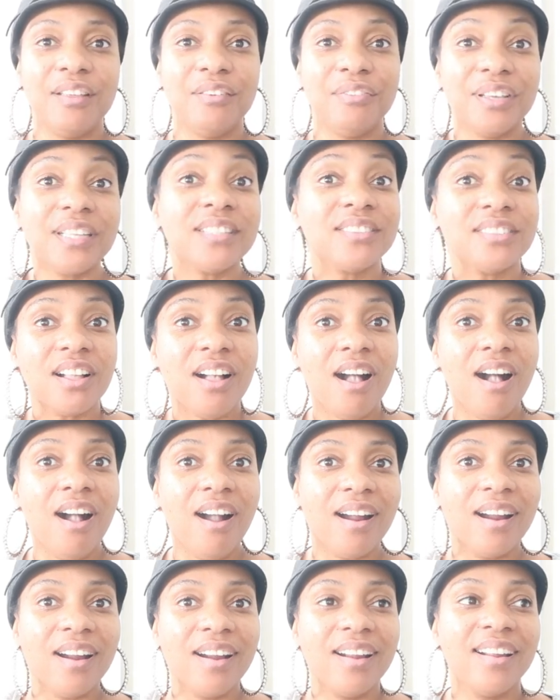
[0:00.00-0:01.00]
fix the
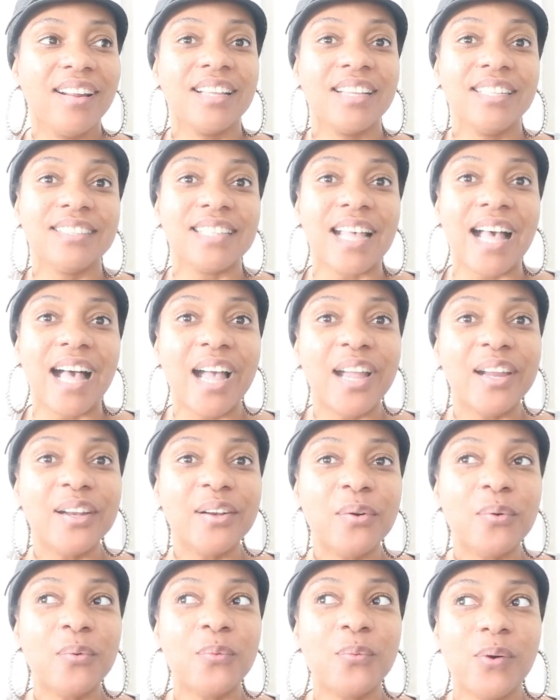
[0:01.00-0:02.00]
car. Because I
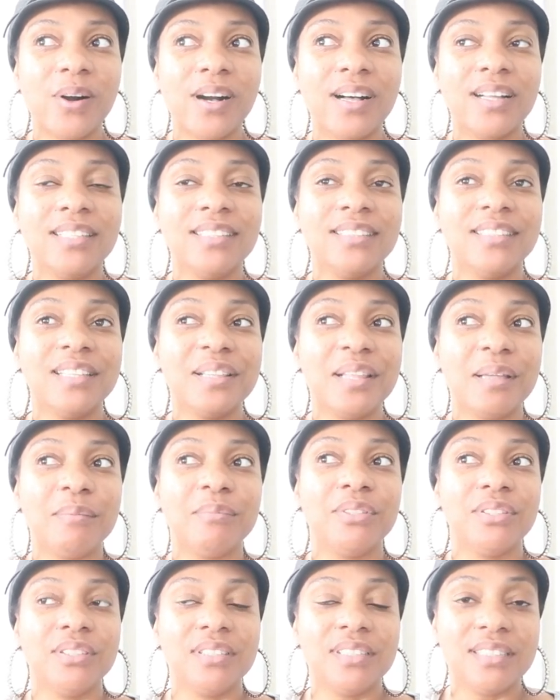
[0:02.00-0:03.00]
don't want
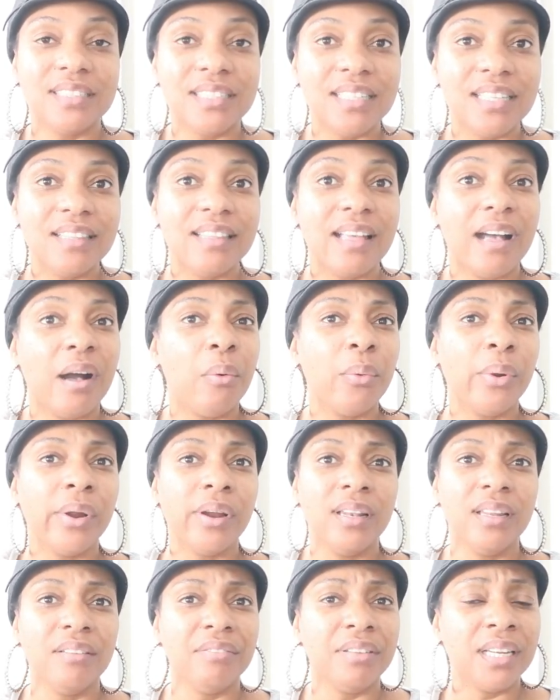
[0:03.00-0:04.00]
them to see that
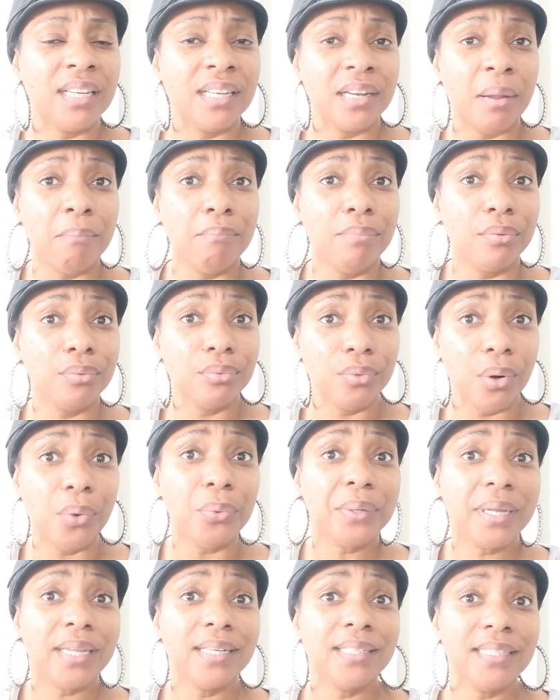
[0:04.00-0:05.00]
we're living in a
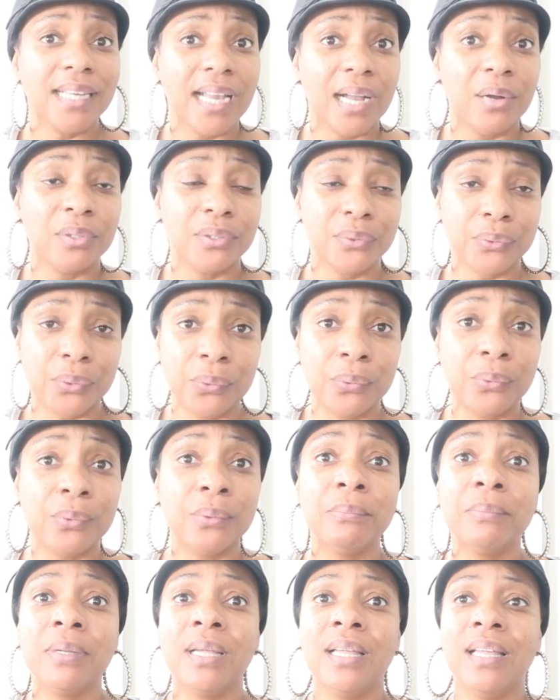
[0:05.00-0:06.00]
broken down
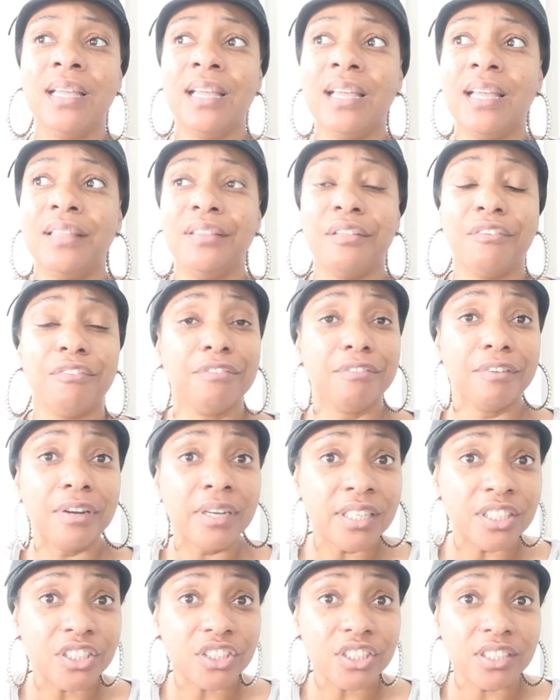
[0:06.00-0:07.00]
home. The
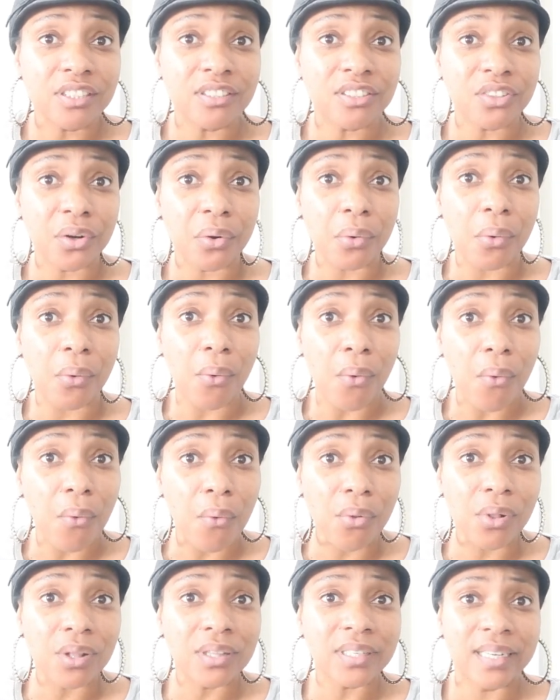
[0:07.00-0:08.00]
furnitures are
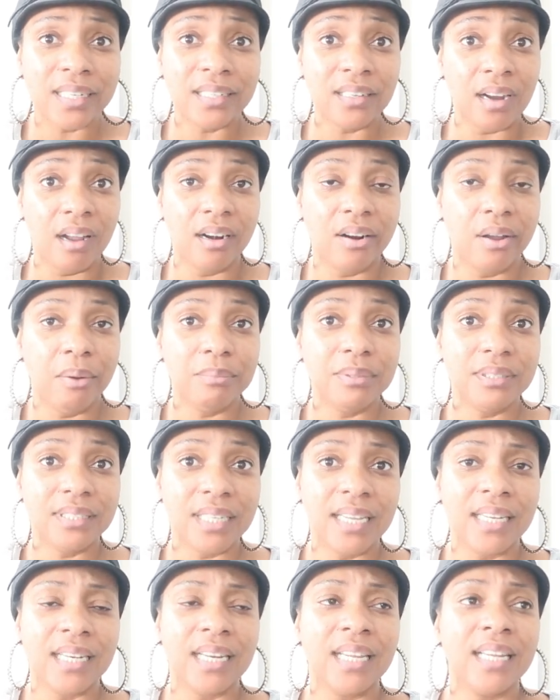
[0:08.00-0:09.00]
old and not
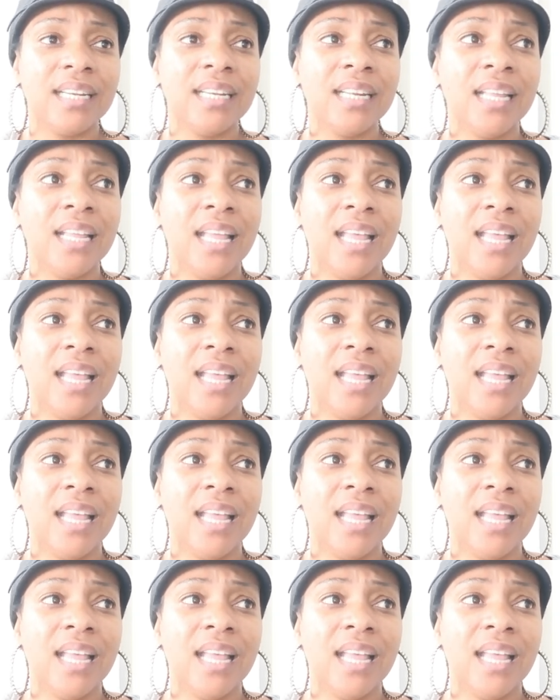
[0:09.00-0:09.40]
updated.